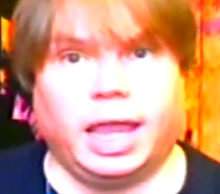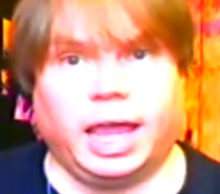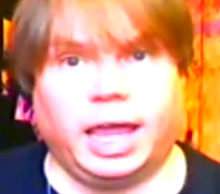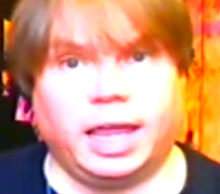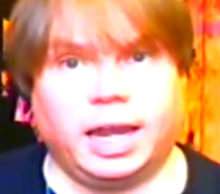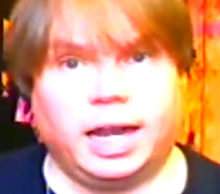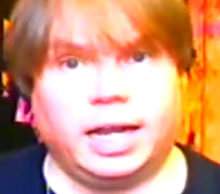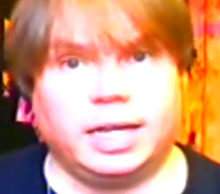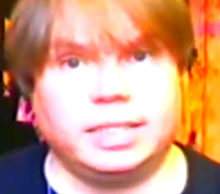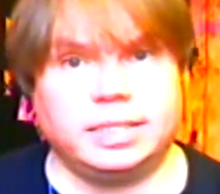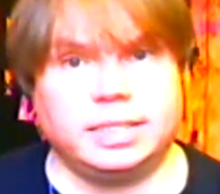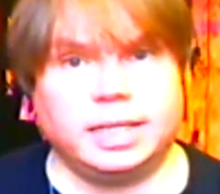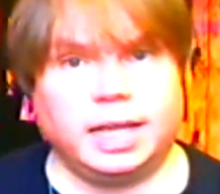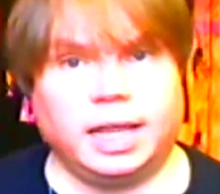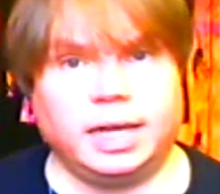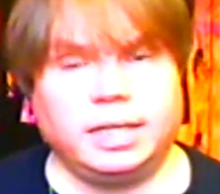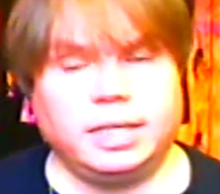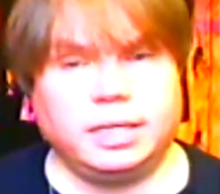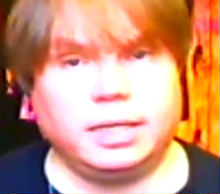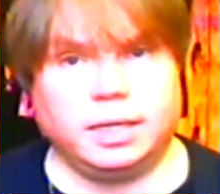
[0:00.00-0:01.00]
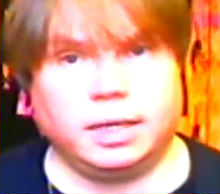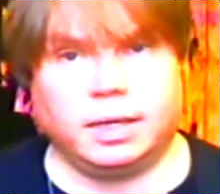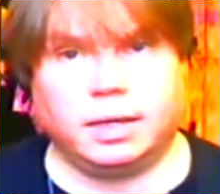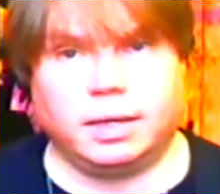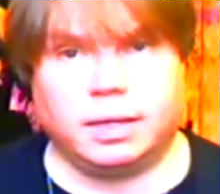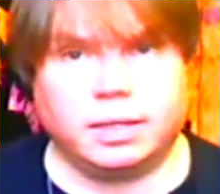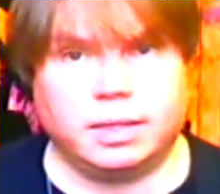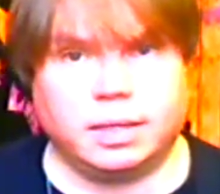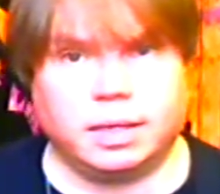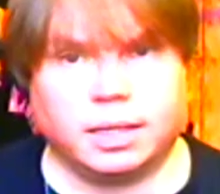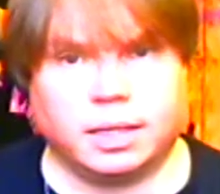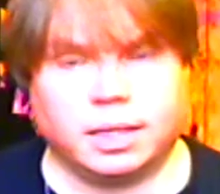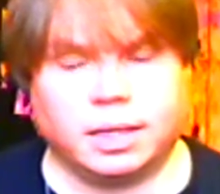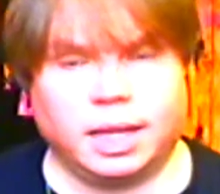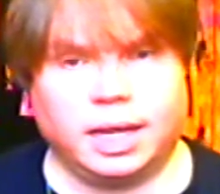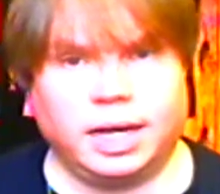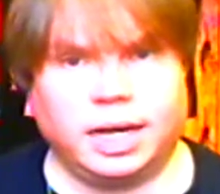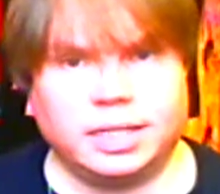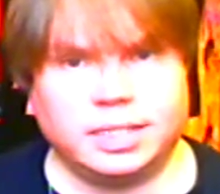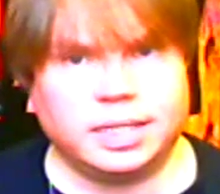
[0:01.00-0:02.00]
And I said to the
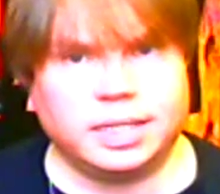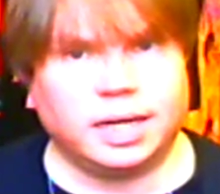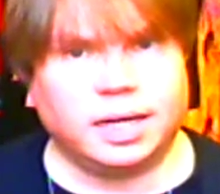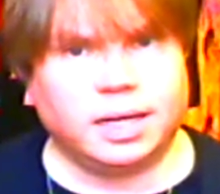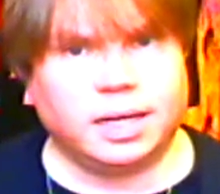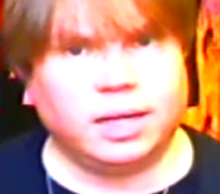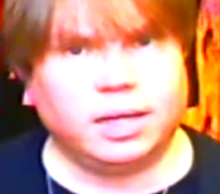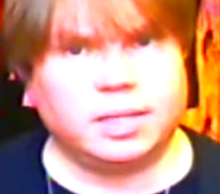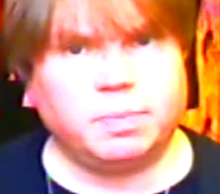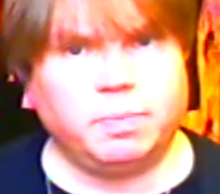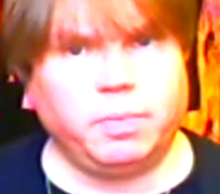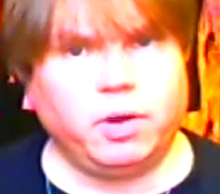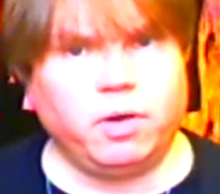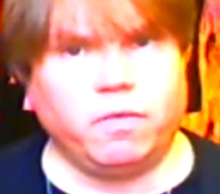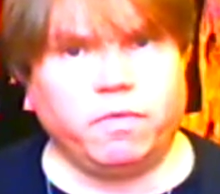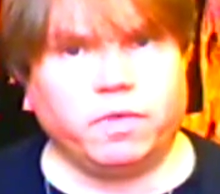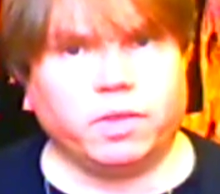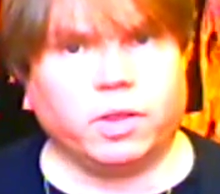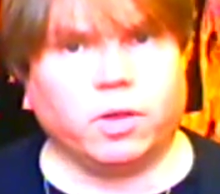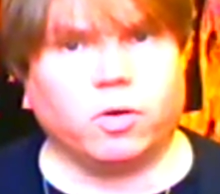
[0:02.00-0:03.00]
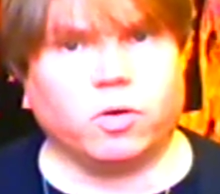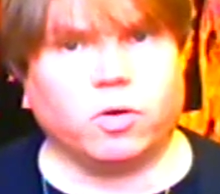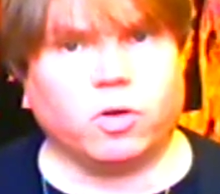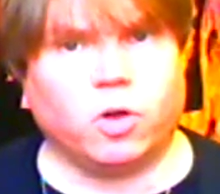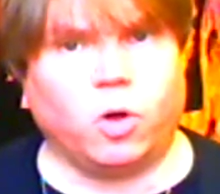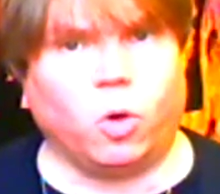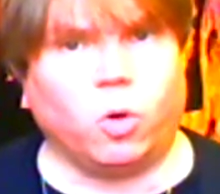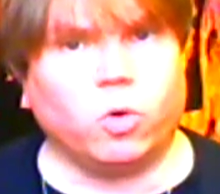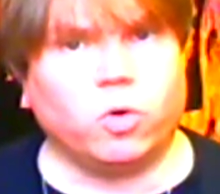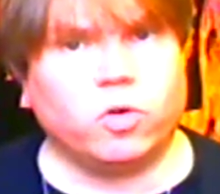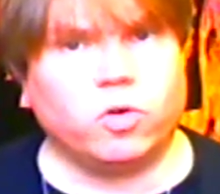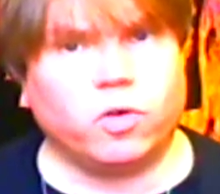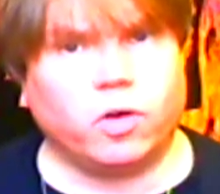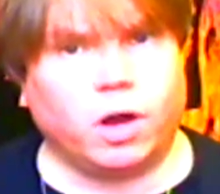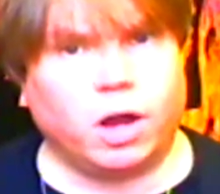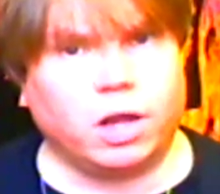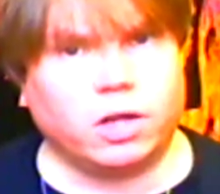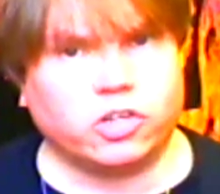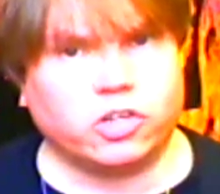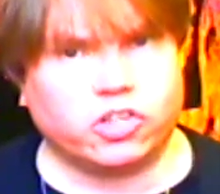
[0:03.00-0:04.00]
lady, I said, this beautiful little gold
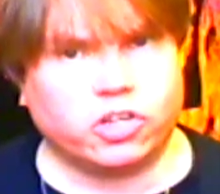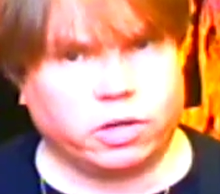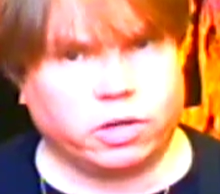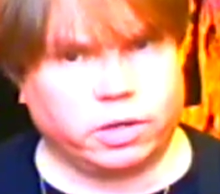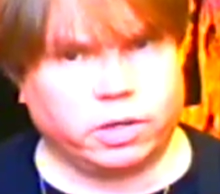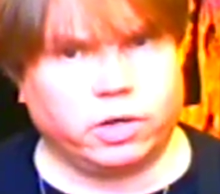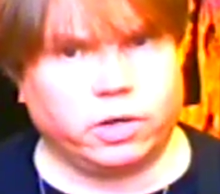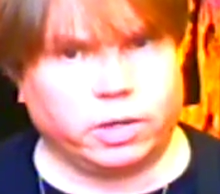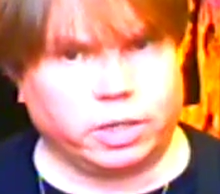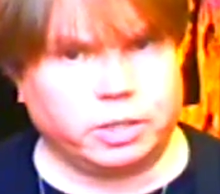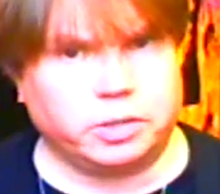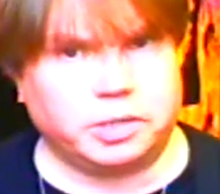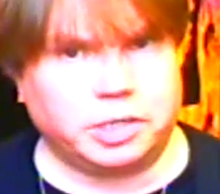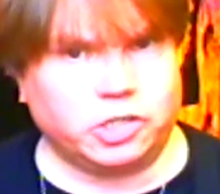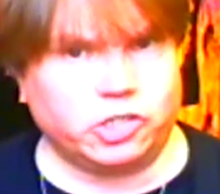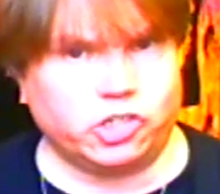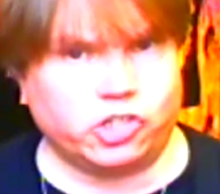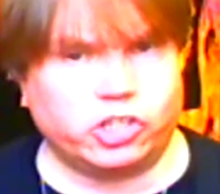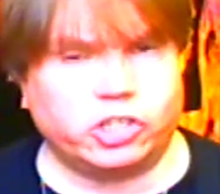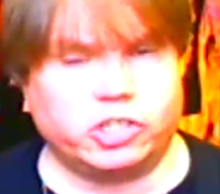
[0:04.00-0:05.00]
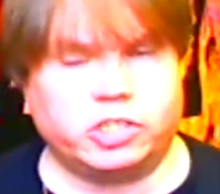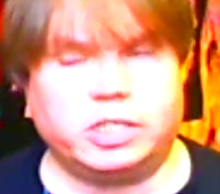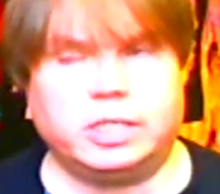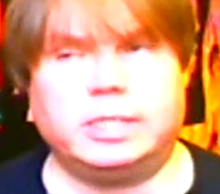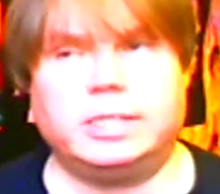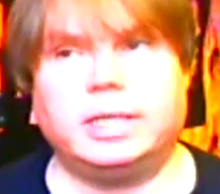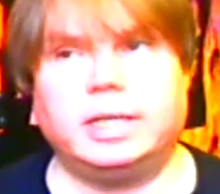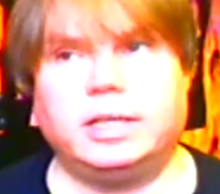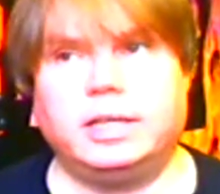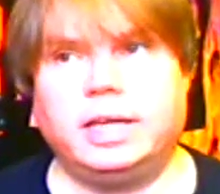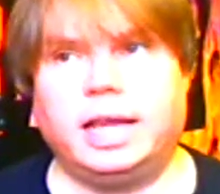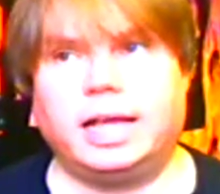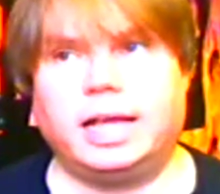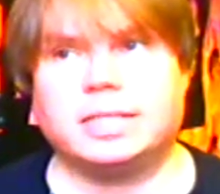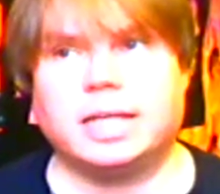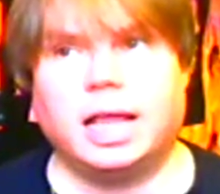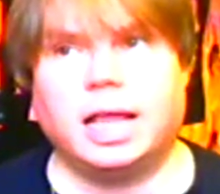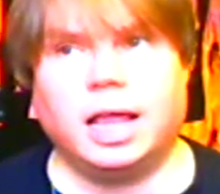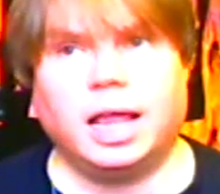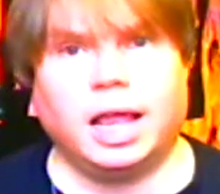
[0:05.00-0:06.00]
cross, you're a Christian. She said,
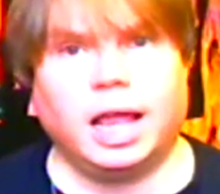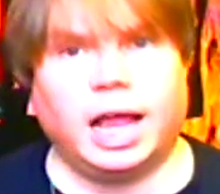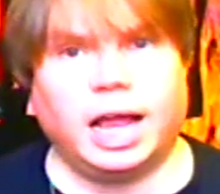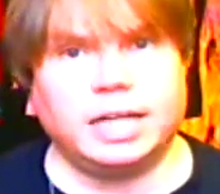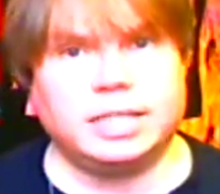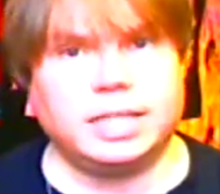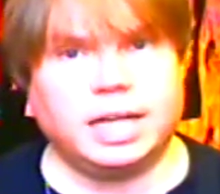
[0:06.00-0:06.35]
yes. I